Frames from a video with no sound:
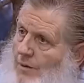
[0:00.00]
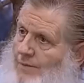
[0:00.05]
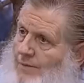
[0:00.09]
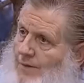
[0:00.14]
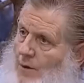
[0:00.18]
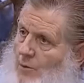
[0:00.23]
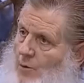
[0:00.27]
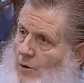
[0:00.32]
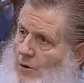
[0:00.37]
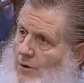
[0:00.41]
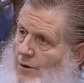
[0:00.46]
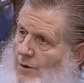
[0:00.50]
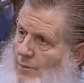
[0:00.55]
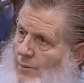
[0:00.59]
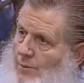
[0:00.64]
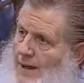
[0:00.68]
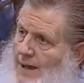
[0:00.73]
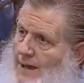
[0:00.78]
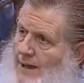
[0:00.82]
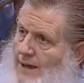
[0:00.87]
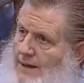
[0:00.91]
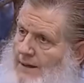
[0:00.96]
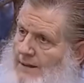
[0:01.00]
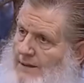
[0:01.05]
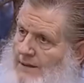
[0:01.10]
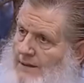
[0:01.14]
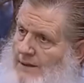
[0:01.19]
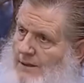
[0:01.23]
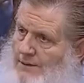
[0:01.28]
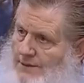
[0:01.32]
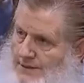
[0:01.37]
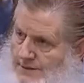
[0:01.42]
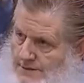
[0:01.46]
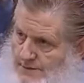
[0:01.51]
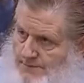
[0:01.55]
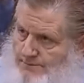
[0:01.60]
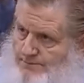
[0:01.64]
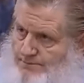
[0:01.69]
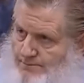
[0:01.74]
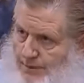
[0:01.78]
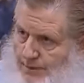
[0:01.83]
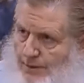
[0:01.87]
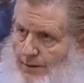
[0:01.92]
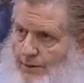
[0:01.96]
But they weren't obeying. You know, this
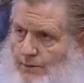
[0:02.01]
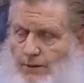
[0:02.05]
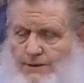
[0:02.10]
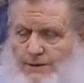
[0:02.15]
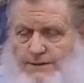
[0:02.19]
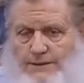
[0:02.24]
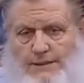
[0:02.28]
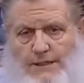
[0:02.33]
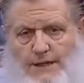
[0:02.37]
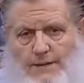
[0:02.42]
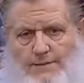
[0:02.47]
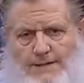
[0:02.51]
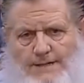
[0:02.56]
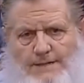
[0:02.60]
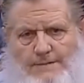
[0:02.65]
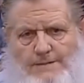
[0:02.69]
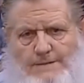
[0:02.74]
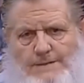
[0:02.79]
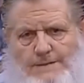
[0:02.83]
bird wasn't coming.